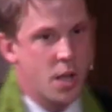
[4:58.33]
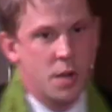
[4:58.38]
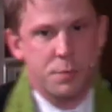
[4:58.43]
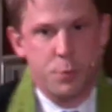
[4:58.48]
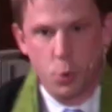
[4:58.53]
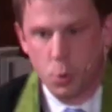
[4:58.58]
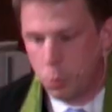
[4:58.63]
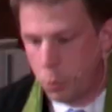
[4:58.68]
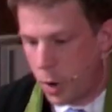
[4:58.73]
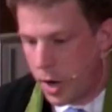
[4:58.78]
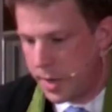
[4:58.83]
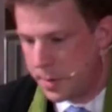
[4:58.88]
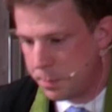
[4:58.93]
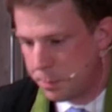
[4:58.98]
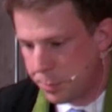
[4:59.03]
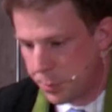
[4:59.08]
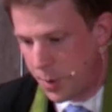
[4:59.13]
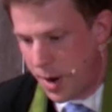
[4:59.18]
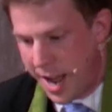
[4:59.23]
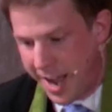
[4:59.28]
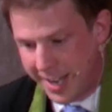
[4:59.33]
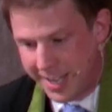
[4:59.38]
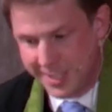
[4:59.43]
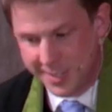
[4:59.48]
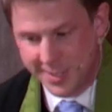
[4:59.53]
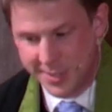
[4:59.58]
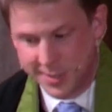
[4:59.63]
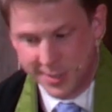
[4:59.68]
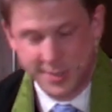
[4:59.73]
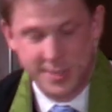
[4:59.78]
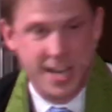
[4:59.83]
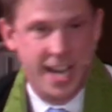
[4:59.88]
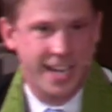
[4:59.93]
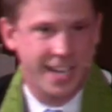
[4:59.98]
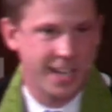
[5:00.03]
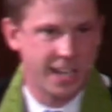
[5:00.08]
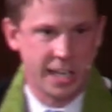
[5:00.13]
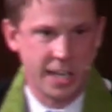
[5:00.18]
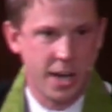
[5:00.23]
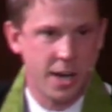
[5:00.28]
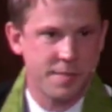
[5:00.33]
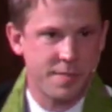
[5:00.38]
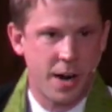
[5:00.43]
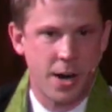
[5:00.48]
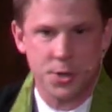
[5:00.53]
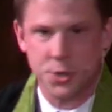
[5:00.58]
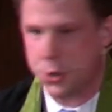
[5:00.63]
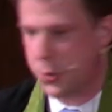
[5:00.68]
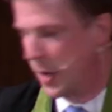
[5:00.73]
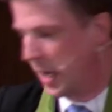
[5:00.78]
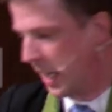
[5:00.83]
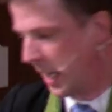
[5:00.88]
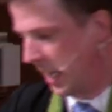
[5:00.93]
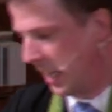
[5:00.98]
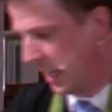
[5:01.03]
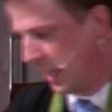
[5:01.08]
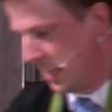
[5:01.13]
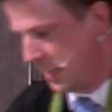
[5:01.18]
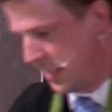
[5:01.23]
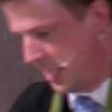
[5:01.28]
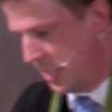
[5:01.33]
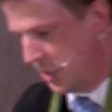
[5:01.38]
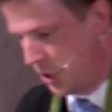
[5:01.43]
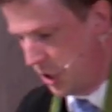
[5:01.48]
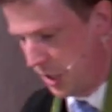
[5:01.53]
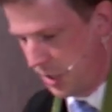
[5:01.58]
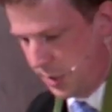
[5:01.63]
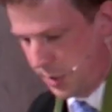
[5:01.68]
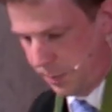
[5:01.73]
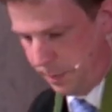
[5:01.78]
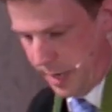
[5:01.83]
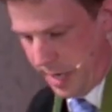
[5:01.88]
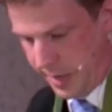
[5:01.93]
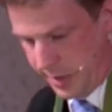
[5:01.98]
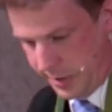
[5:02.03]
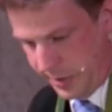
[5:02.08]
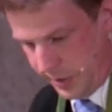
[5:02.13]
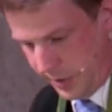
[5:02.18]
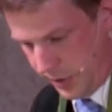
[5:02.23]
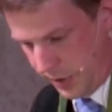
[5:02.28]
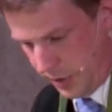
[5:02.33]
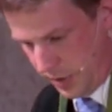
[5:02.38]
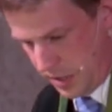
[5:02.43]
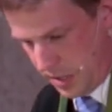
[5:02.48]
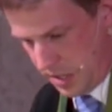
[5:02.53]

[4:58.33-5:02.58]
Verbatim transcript: for one prized second of our shrinking attention spans.